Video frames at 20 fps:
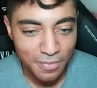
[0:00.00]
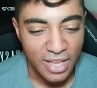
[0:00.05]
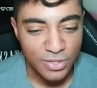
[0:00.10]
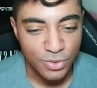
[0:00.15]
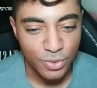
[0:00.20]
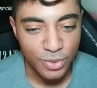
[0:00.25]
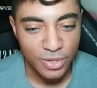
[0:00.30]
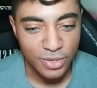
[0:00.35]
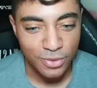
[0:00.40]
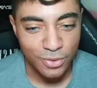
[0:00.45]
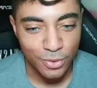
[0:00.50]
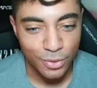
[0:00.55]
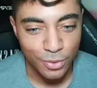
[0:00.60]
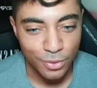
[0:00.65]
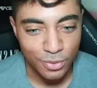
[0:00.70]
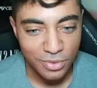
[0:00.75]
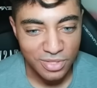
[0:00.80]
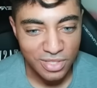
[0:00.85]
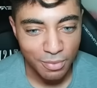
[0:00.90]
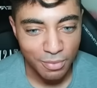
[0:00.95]
As we go
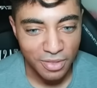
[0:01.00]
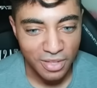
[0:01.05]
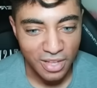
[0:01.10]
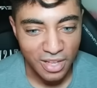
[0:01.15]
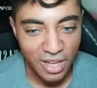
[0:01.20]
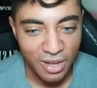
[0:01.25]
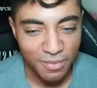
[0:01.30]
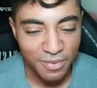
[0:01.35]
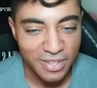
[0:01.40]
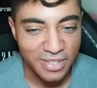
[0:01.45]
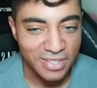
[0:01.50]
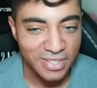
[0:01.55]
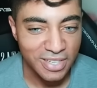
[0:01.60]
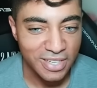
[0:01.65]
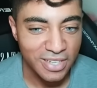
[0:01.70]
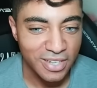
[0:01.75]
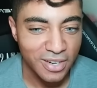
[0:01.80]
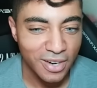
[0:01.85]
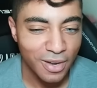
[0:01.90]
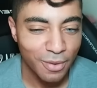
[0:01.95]
through some of the comments
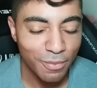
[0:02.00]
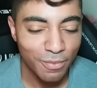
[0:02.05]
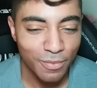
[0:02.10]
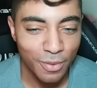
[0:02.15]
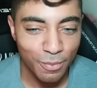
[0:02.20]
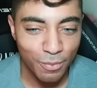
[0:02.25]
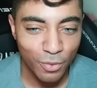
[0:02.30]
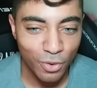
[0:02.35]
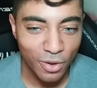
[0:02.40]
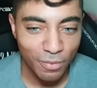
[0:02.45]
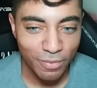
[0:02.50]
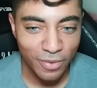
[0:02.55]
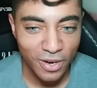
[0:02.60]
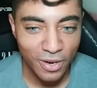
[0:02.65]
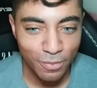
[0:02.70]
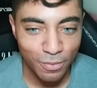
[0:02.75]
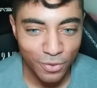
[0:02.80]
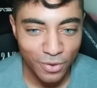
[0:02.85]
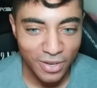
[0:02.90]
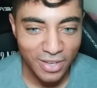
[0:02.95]
here, my boy Bear
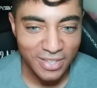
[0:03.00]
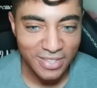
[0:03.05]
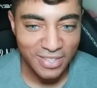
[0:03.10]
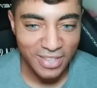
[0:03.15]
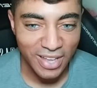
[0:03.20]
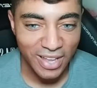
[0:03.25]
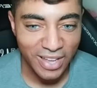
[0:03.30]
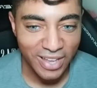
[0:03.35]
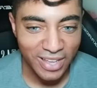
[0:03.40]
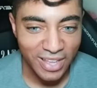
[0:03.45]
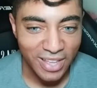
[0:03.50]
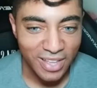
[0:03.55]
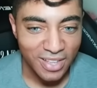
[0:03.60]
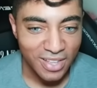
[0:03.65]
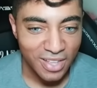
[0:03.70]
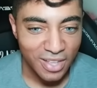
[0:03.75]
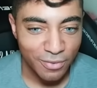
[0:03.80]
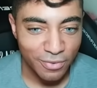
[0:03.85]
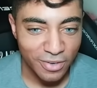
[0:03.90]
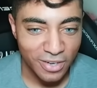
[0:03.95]
Boy is saying,
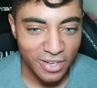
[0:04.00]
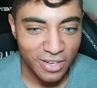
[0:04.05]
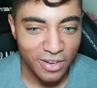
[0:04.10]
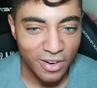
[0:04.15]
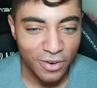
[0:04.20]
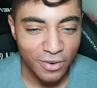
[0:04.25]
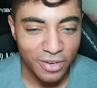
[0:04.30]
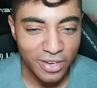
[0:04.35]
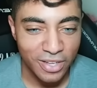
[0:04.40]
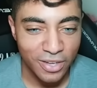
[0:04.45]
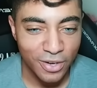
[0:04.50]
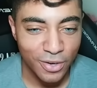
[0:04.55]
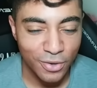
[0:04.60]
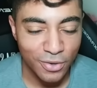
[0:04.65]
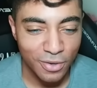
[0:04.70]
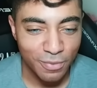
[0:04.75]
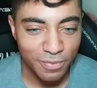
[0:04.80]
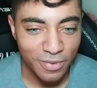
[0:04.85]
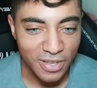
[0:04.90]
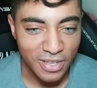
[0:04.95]
I didn't already
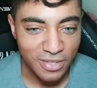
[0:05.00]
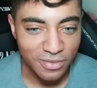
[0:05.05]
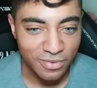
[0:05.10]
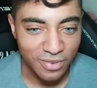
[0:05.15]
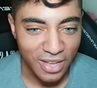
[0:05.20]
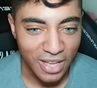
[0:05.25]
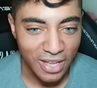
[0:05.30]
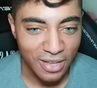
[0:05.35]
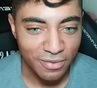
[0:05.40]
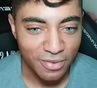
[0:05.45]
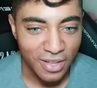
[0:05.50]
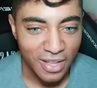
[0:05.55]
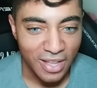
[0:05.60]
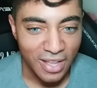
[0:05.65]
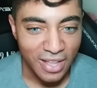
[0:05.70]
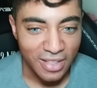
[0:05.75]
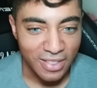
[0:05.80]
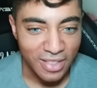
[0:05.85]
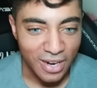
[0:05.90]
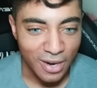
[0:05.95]
own a PS5,
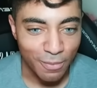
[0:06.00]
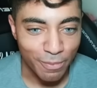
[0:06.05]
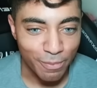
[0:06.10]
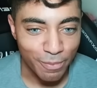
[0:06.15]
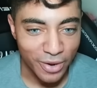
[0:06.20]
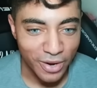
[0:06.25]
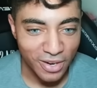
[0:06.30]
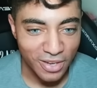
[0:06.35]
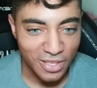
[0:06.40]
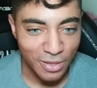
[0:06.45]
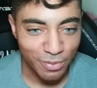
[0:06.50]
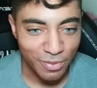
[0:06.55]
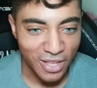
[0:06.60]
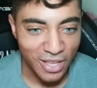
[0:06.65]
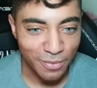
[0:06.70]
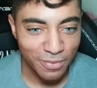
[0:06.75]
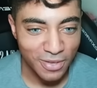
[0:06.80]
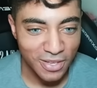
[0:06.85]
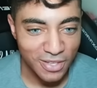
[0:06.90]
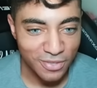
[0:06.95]
that I'm barely
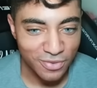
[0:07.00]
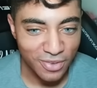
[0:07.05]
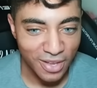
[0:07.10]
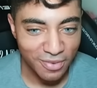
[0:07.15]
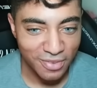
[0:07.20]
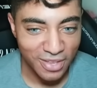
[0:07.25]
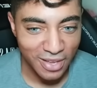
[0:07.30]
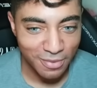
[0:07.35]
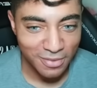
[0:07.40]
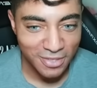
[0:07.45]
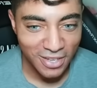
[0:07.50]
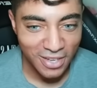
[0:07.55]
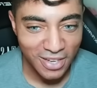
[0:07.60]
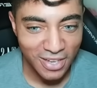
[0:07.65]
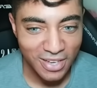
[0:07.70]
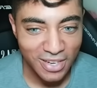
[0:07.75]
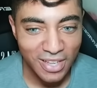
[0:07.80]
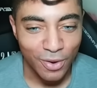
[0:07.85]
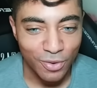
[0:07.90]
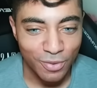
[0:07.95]
playing PS5 games
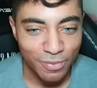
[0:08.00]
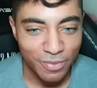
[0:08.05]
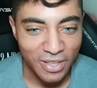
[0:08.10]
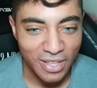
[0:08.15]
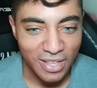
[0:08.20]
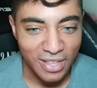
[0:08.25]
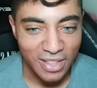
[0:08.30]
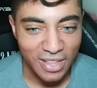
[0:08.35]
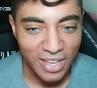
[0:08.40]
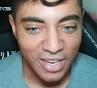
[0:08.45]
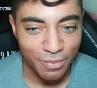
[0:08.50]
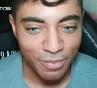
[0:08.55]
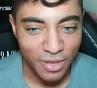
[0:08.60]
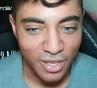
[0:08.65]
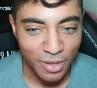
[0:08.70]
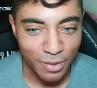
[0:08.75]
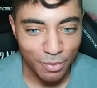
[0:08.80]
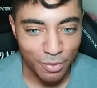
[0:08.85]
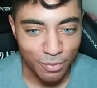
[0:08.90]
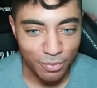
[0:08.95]
on, I would be inclined to pick
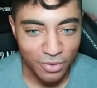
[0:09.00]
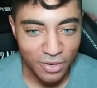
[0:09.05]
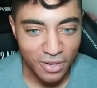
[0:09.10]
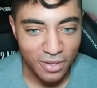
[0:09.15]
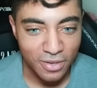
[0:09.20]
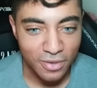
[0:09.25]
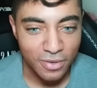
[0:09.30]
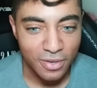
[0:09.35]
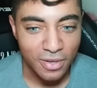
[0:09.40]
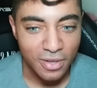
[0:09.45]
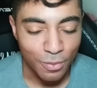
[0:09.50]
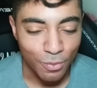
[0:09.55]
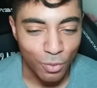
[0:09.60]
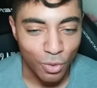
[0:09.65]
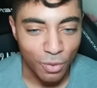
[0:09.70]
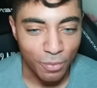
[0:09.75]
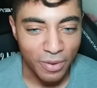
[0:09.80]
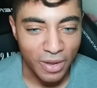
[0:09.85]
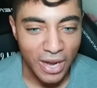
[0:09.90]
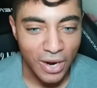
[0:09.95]
up a Pro.
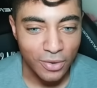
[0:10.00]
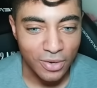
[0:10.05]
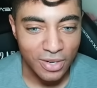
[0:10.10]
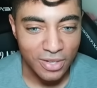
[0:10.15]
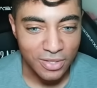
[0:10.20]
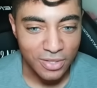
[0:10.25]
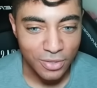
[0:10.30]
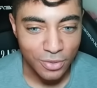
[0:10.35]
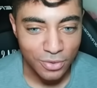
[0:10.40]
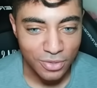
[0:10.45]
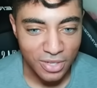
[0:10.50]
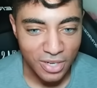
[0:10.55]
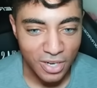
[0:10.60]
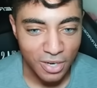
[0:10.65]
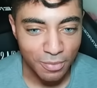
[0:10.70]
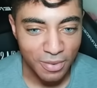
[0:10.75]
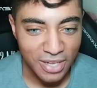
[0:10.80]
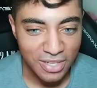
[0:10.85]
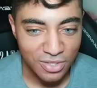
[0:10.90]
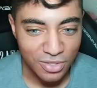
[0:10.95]
More power and 2
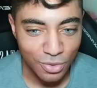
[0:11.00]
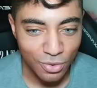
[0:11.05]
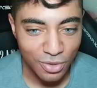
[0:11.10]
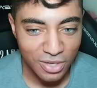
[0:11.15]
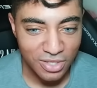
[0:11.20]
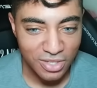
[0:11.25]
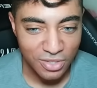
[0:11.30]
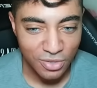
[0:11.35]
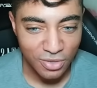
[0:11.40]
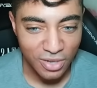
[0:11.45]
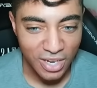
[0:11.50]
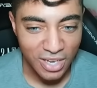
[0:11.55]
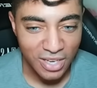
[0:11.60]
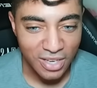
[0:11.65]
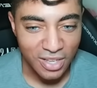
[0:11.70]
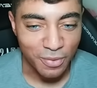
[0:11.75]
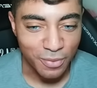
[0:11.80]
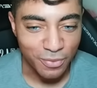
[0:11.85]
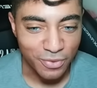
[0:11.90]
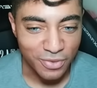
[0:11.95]
terabyte storage is
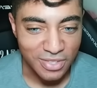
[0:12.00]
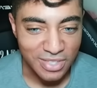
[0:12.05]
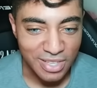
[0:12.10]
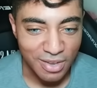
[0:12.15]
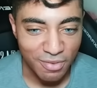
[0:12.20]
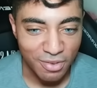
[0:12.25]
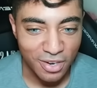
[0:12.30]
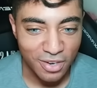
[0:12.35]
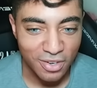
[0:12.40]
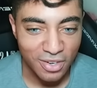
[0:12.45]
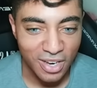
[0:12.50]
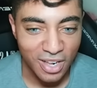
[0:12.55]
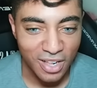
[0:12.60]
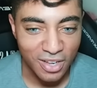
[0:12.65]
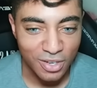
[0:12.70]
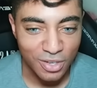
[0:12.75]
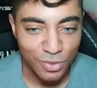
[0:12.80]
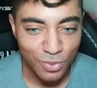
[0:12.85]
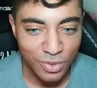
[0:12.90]
great, but for $700